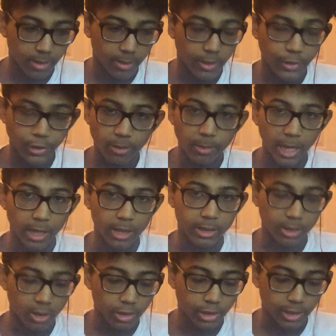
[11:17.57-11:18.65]
you're my
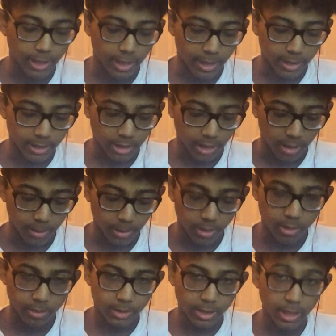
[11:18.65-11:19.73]
associate at that time, you know
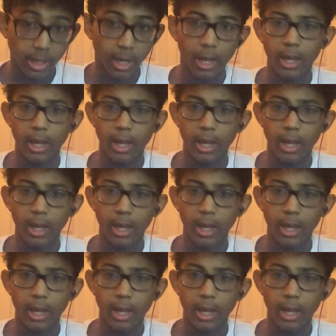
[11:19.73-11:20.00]
what I'm saying?